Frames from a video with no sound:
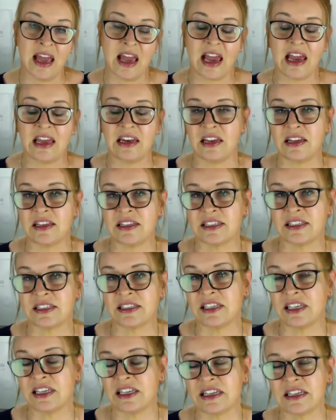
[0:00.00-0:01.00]
and it
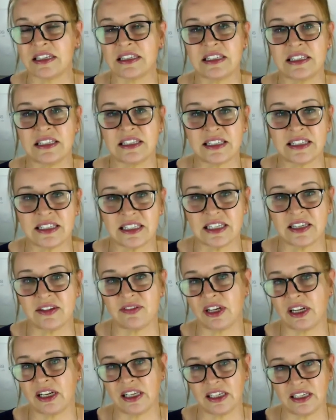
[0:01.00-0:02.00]
is
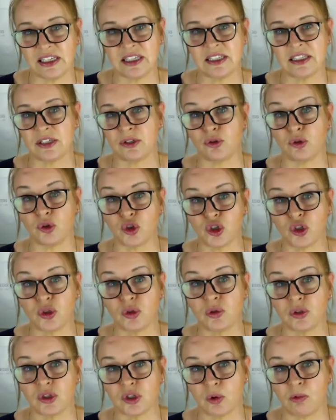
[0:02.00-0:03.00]
deceivingly easy to
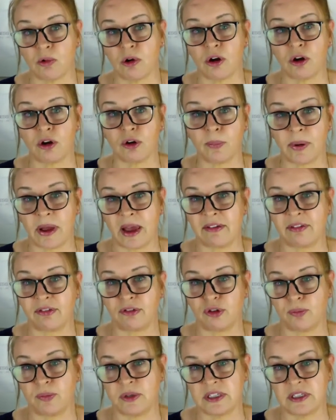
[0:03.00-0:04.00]
choose the wrong path
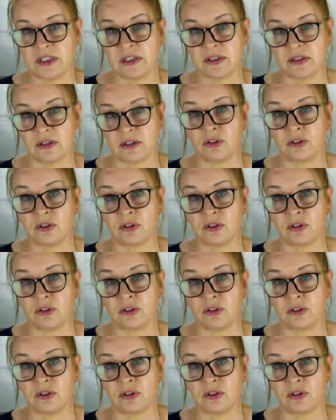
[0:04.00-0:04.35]
to business